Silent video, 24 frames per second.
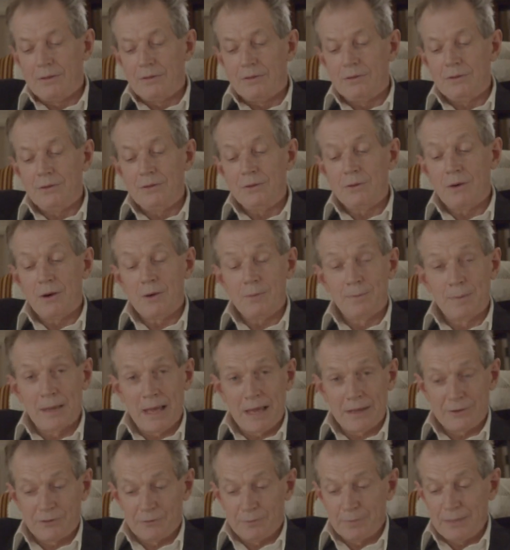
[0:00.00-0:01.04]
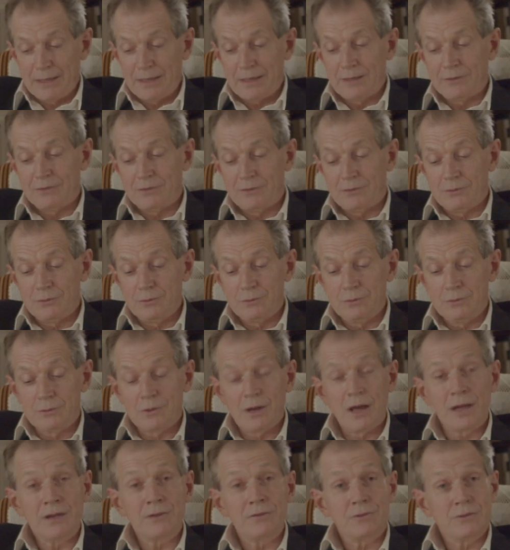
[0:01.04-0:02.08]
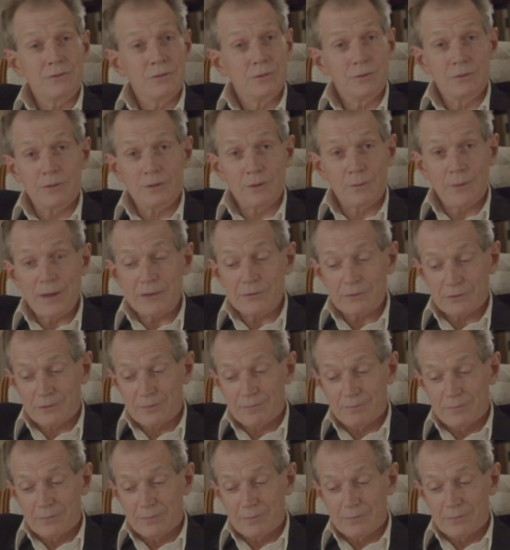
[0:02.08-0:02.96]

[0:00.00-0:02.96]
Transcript: You oblige me to grant your request,